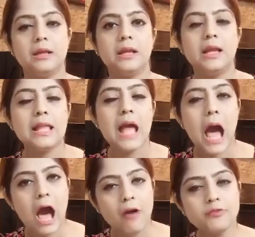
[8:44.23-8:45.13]

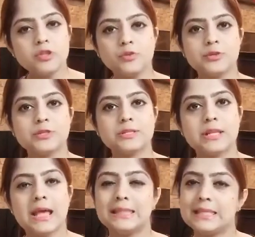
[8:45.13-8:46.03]
After this,
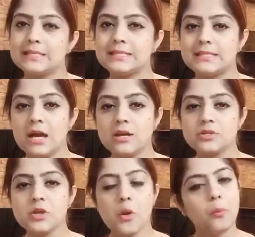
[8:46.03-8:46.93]
they start
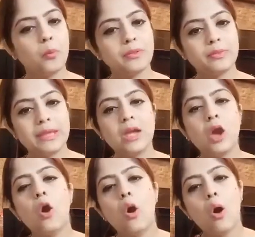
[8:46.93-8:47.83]
with the
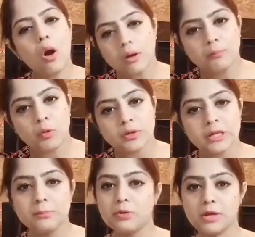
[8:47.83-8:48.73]
onboarding
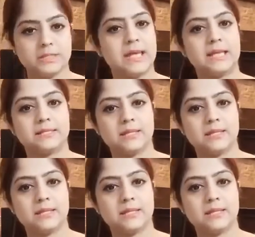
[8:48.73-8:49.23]
process.